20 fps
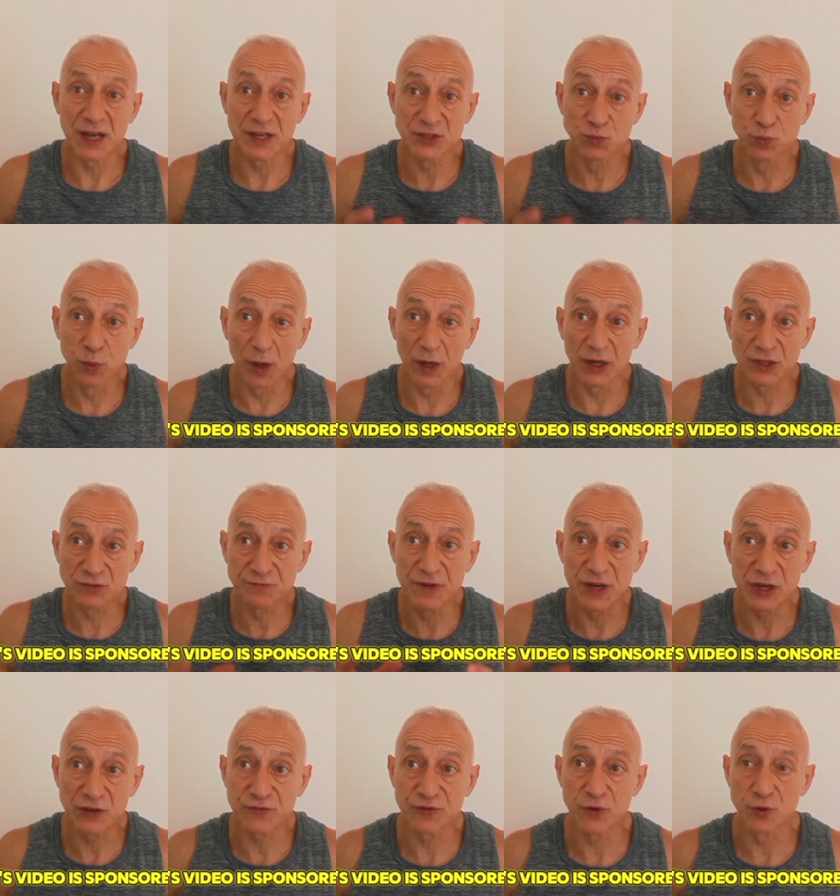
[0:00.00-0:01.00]
as well as
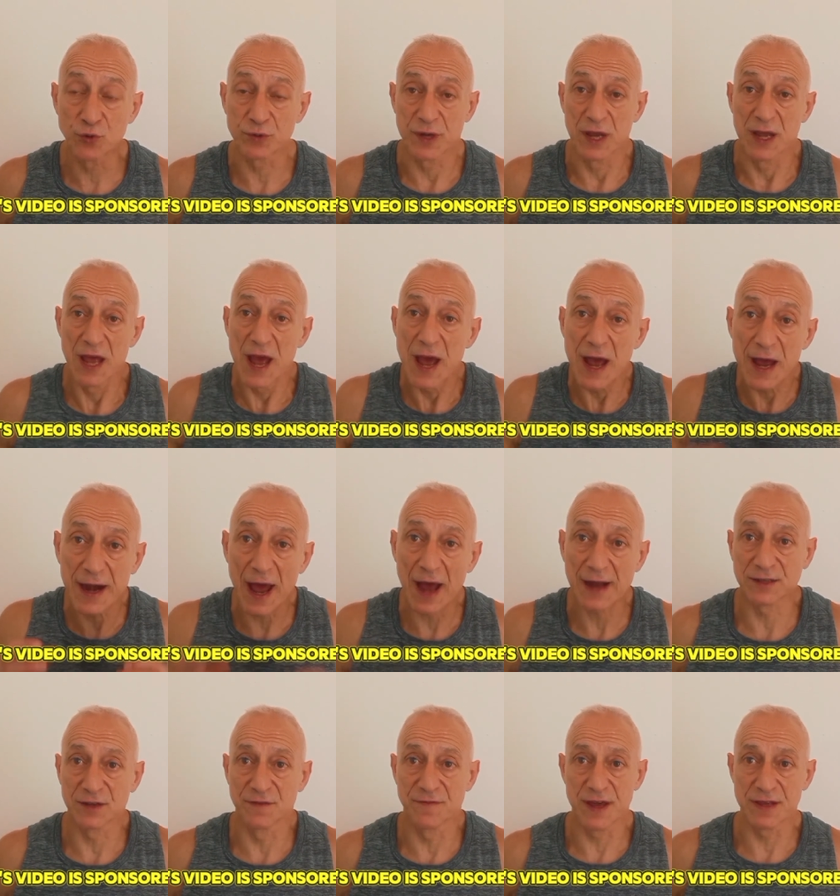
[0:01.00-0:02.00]
recruit and
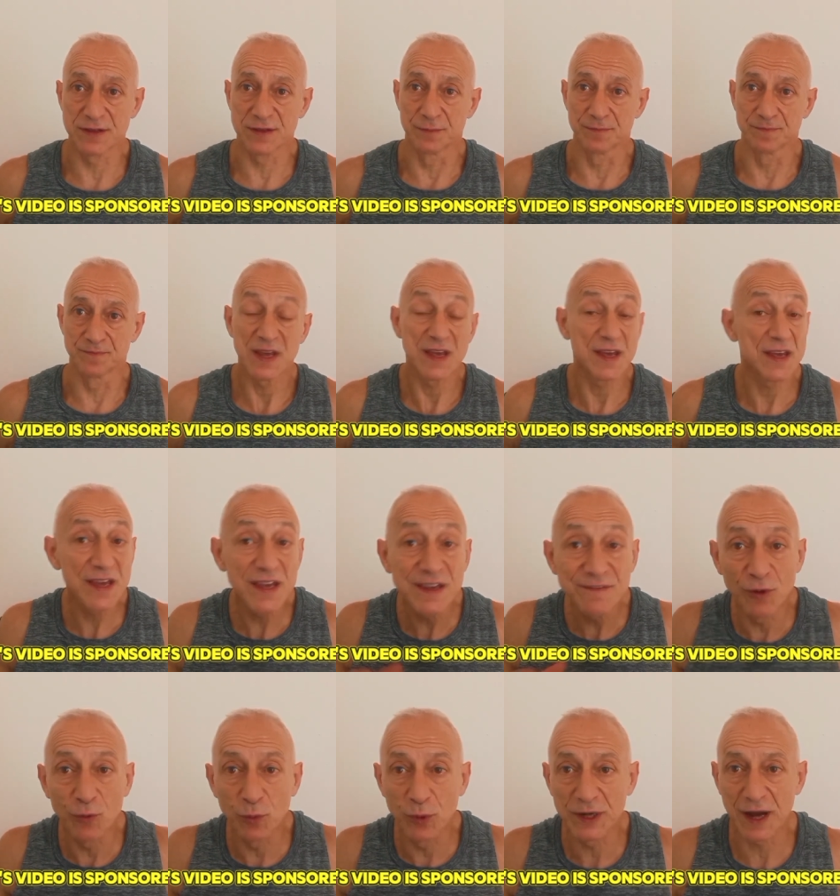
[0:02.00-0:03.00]
activate them,
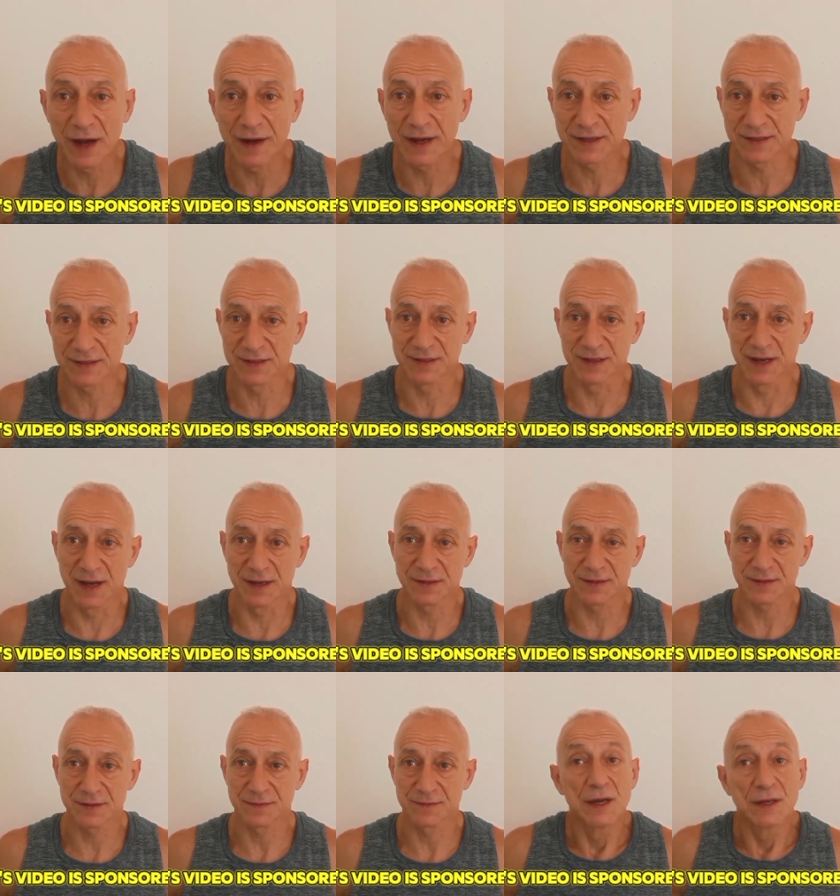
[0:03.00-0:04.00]
even without
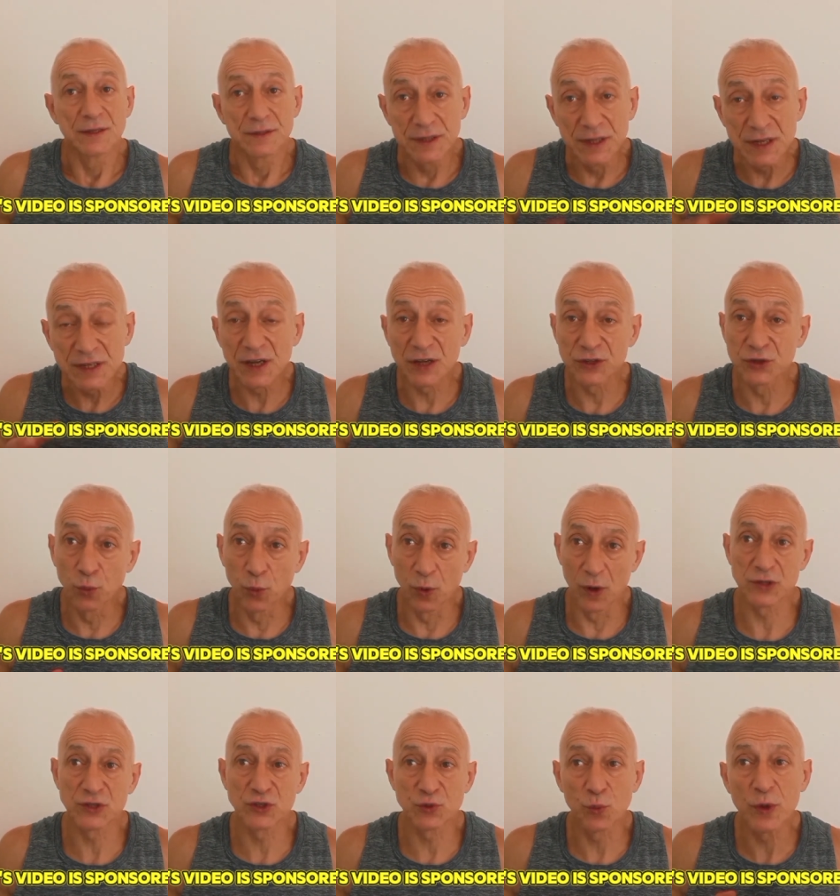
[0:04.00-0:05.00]
exercise. These are the
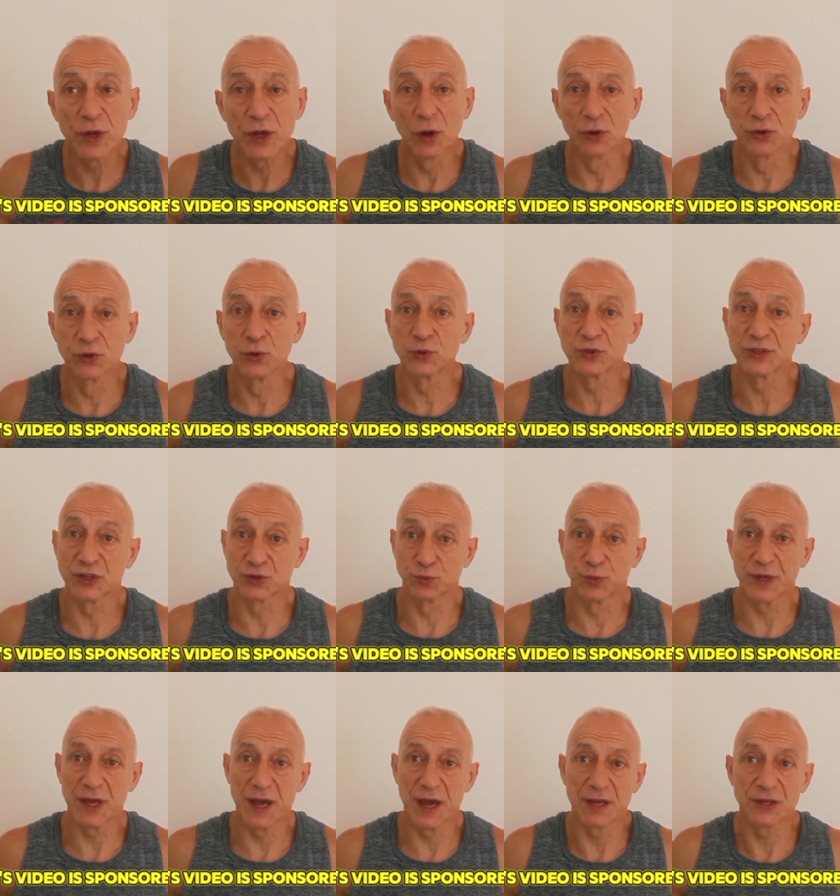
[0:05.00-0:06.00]
ones we all lose as
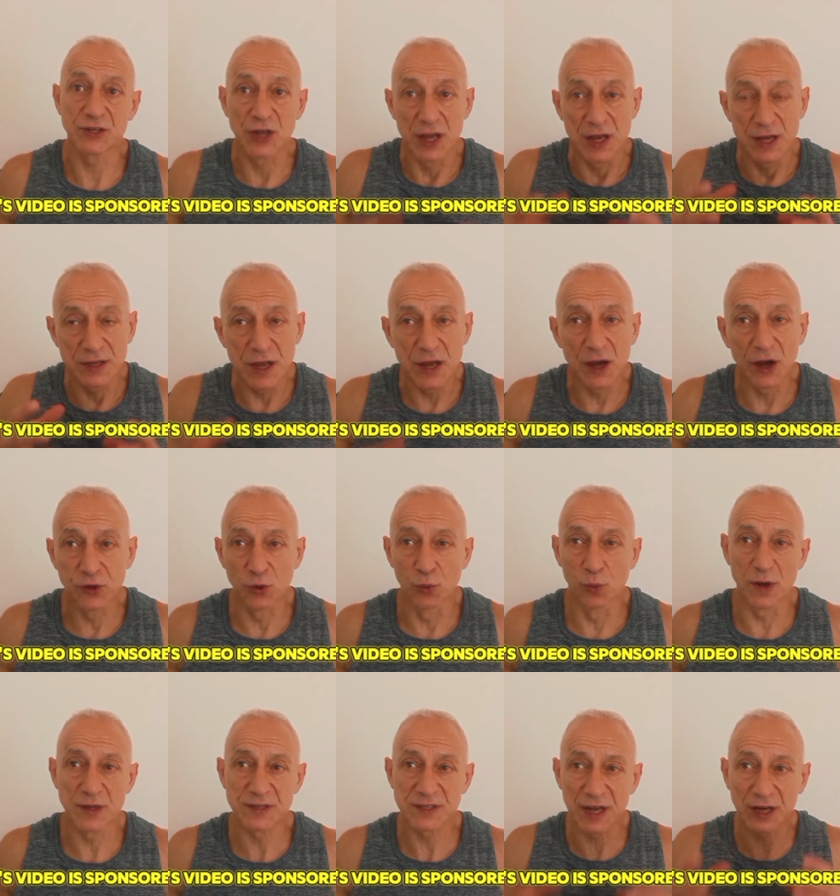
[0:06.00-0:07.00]
we age. They are the
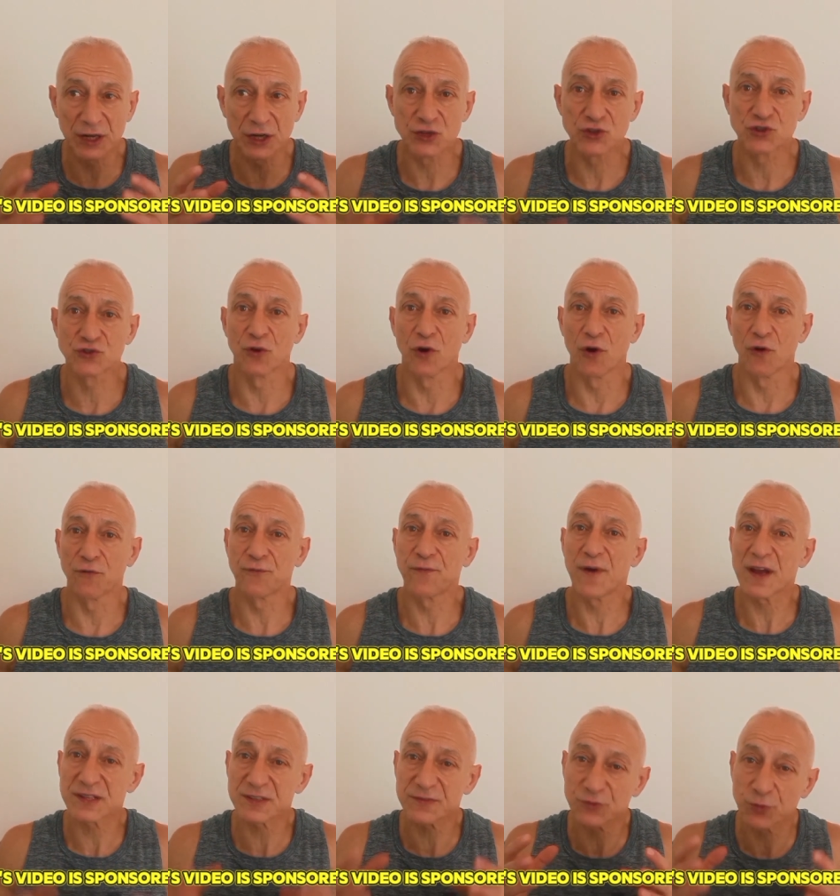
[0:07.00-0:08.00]
ones that control
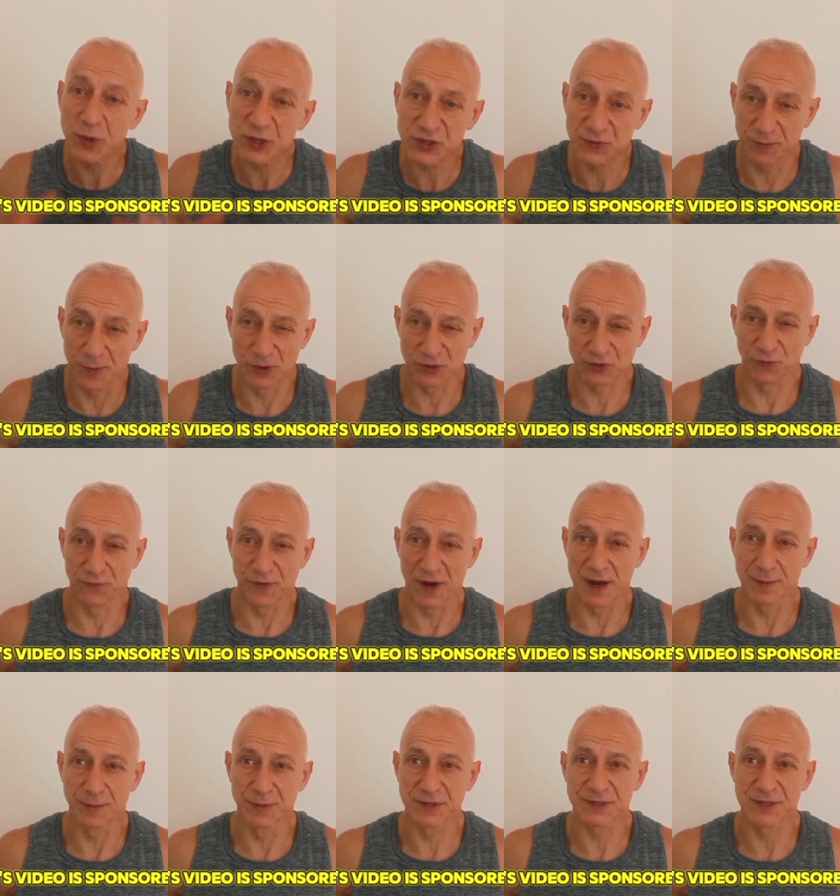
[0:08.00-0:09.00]
fast twitch
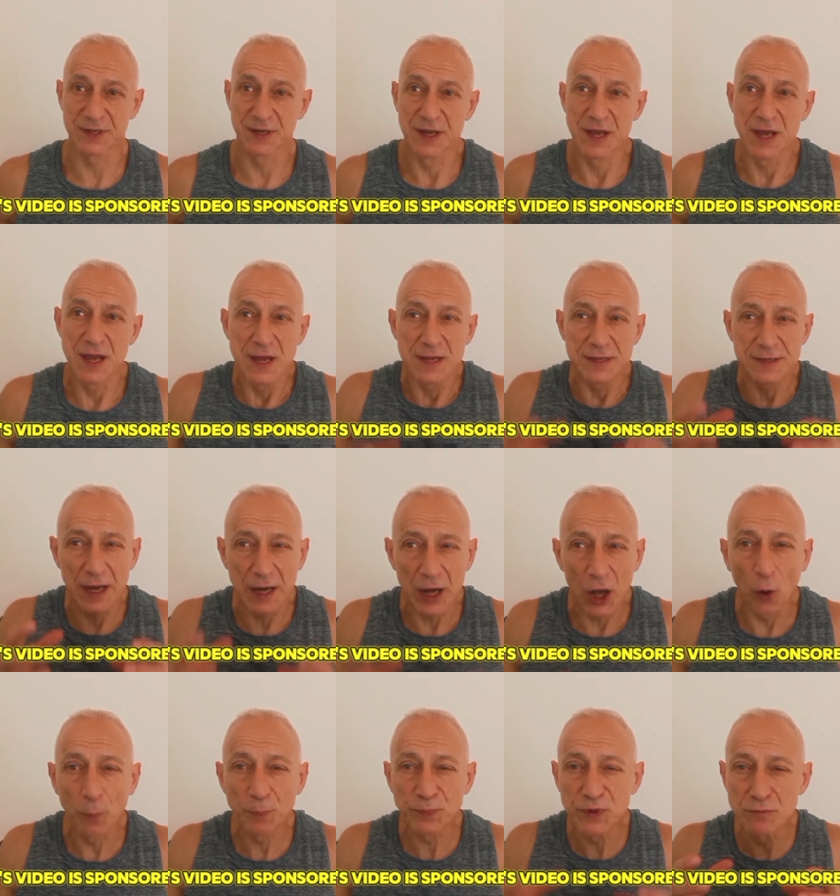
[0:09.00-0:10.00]
fibers, that
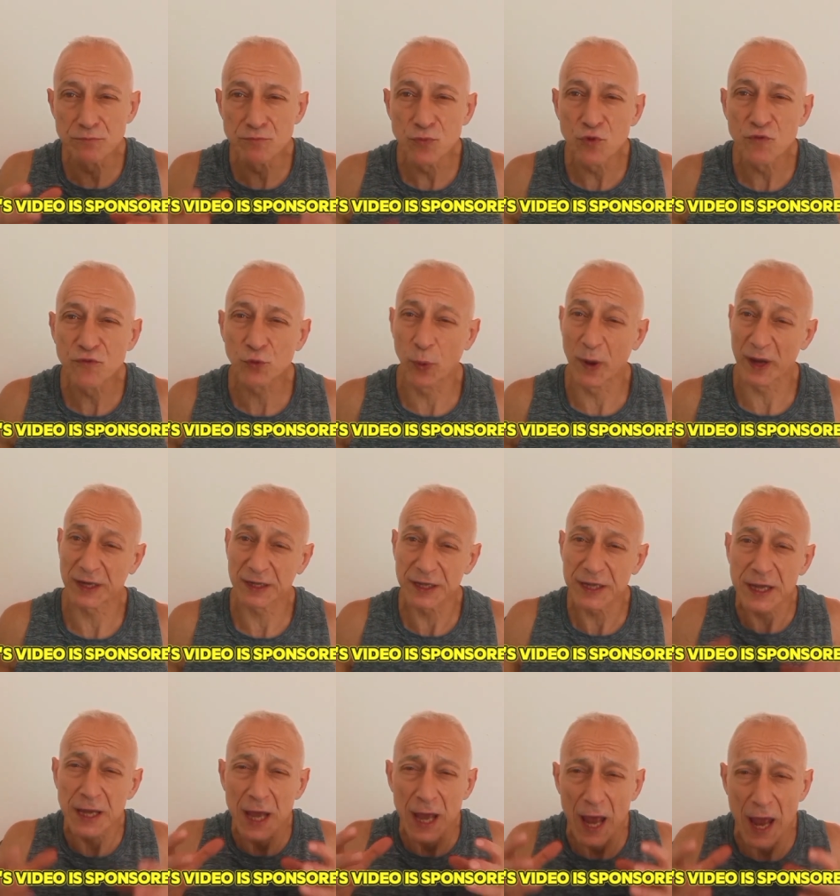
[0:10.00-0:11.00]
help you move
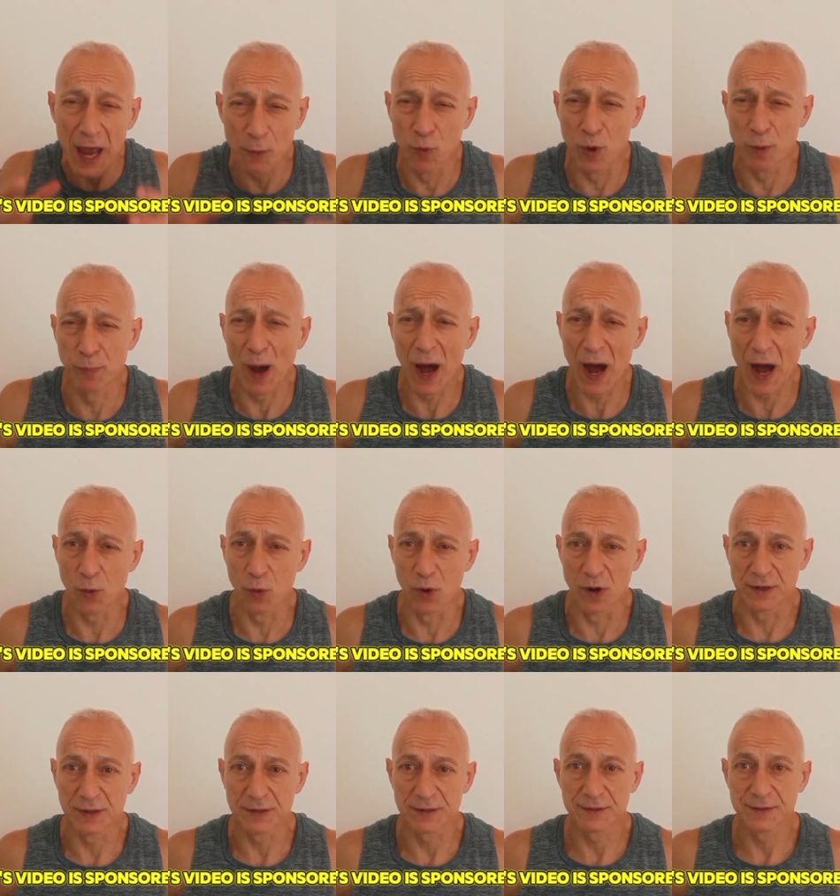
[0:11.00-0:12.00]
quickly and with
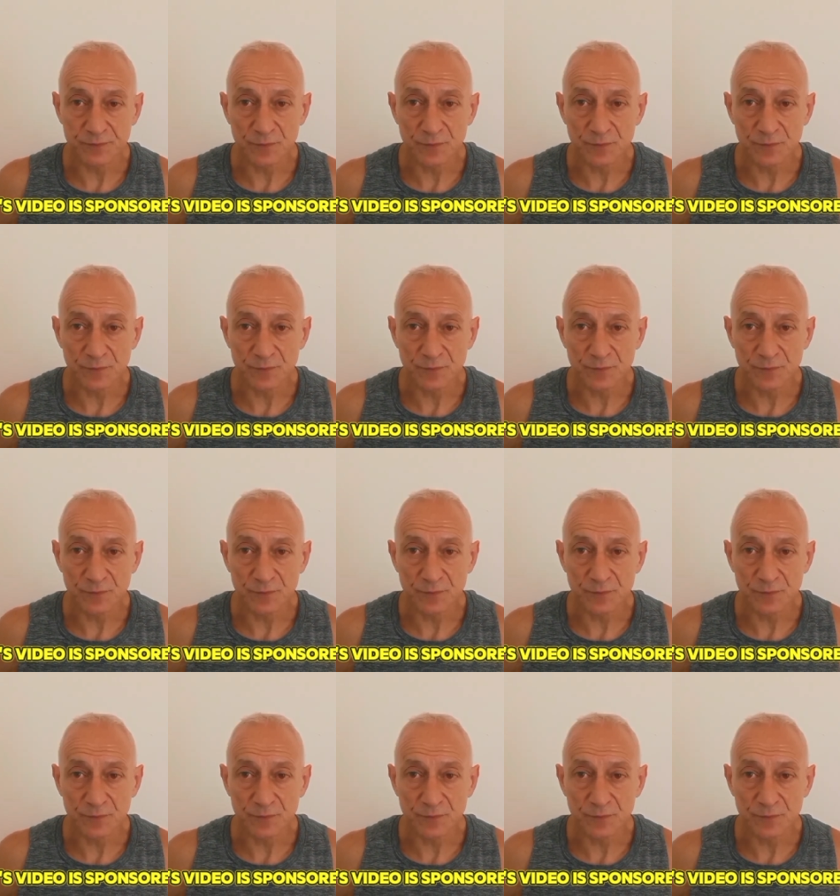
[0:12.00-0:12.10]
power.